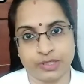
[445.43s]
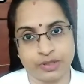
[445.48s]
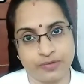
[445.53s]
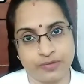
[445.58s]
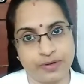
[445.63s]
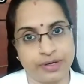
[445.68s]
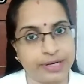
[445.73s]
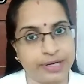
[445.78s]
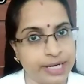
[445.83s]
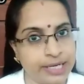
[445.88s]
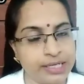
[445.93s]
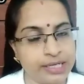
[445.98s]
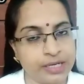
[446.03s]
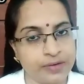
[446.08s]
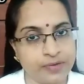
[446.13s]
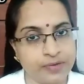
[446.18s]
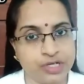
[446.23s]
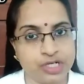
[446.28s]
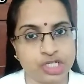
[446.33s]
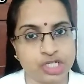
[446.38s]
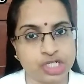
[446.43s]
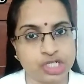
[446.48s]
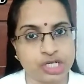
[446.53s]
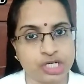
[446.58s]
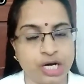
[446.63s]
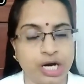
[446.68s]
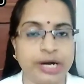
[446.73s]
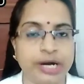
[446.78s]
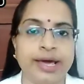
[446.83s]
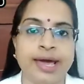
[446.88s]
You will write the invitation
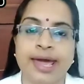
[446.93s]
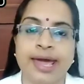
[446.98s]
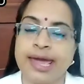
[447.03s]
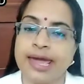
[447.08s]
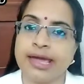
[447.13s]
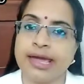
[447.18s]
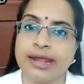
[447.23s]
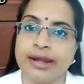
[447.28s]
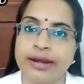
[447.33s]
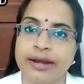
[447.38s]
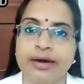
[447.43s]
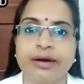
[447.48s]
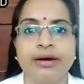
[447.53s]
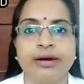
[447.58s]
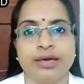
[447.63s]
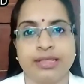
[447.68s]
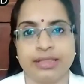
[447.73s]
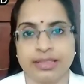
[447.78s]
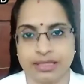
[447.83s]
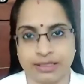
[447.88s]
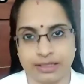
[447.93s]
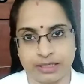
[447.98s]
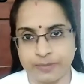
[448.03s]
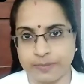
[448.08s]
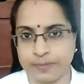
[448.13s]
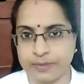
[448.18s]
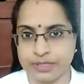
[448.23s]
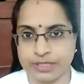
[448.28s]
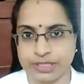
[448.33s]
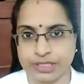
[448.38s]
card in a third
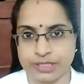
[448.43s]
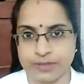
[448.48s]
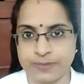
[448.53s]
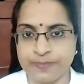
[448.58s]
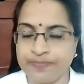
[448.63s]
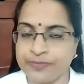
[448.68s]
person.